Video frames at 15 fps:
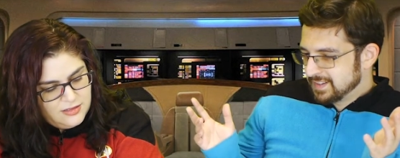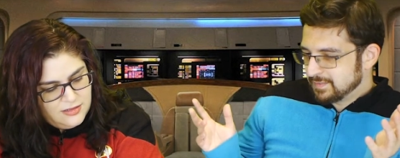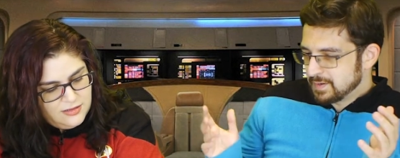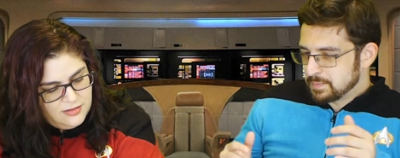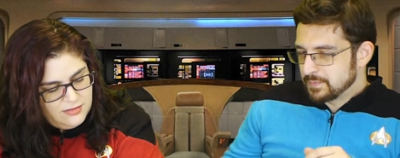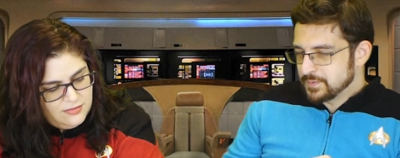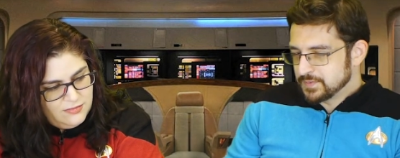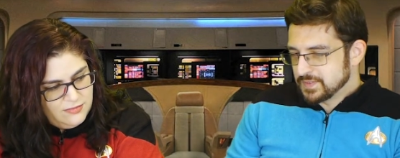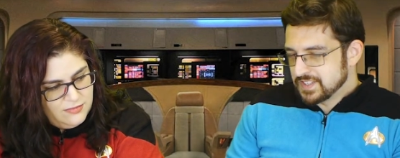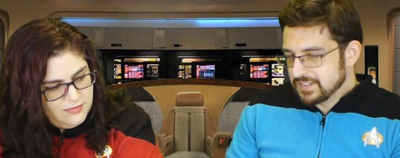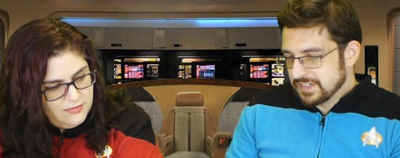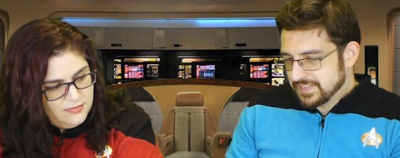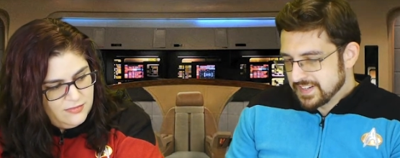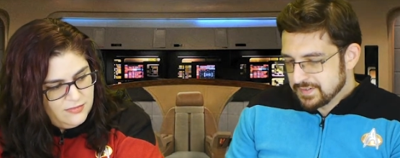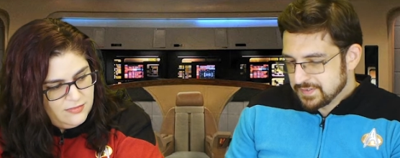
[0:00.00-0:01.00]
Speaker 1: what purpose would it
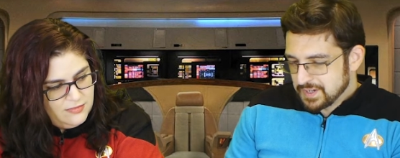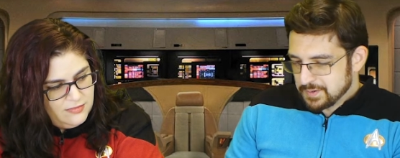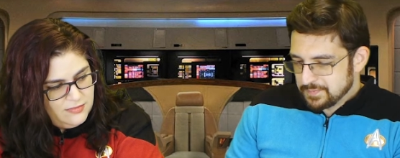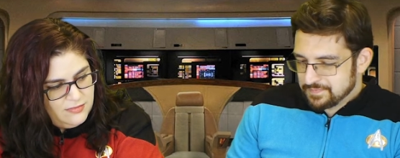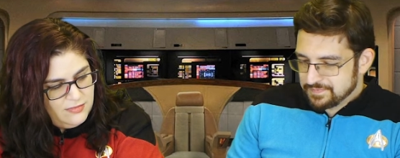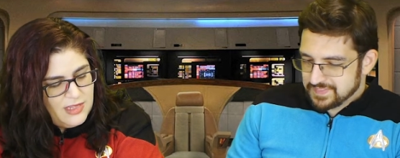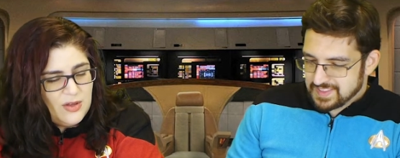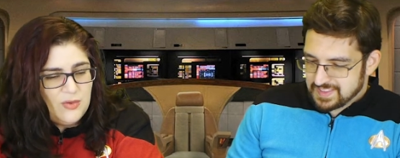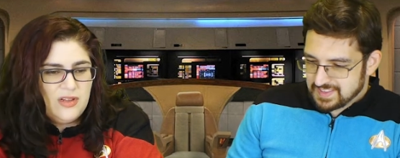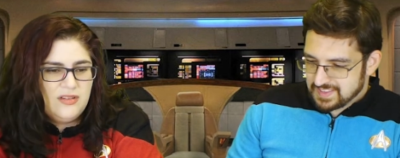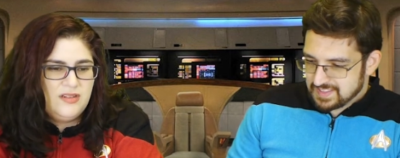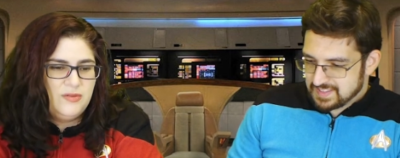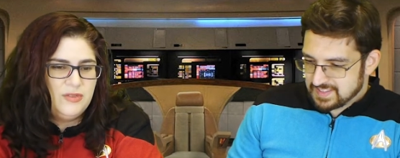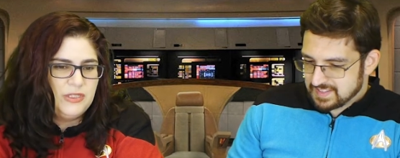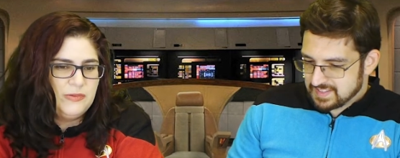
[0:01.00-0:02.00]
serve? I don't know.
Speaker 2: Yeah, well, I
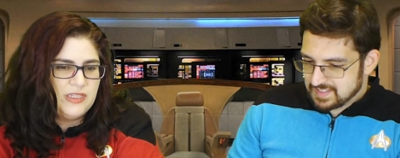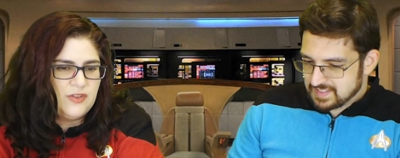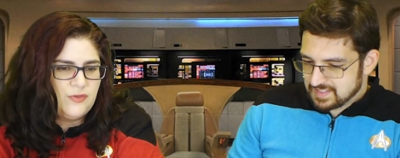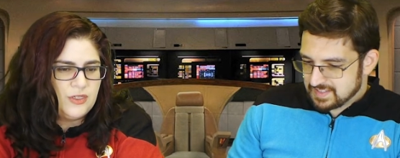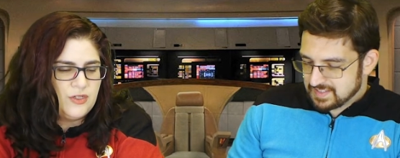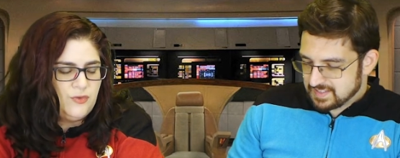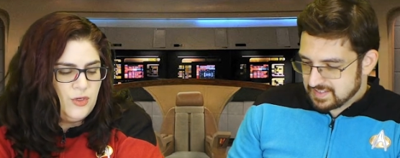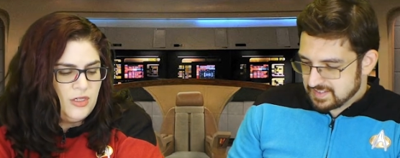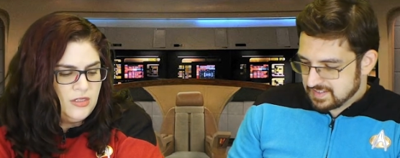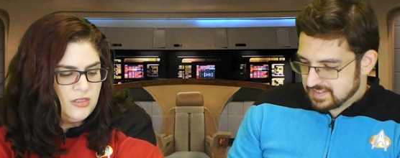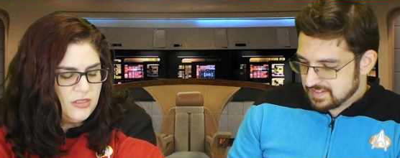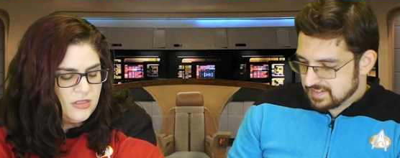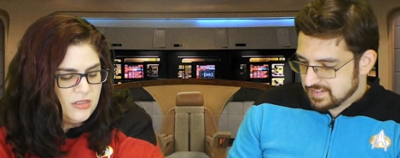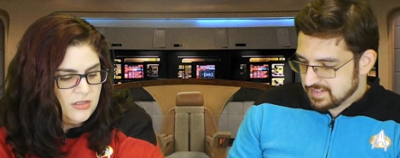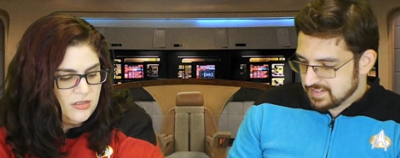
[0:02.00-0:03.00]
mean, it was specific to
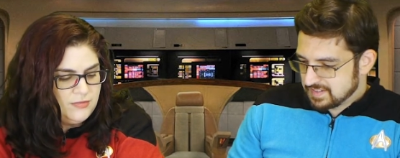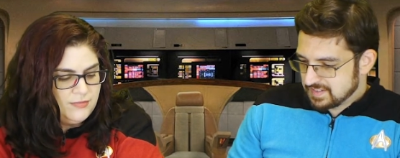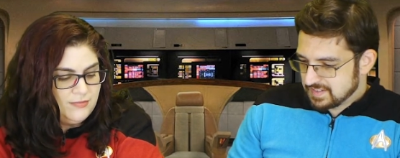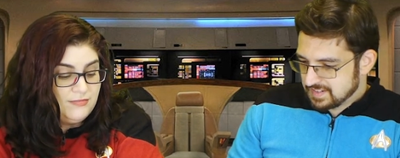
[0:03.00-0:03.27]
Voyager, so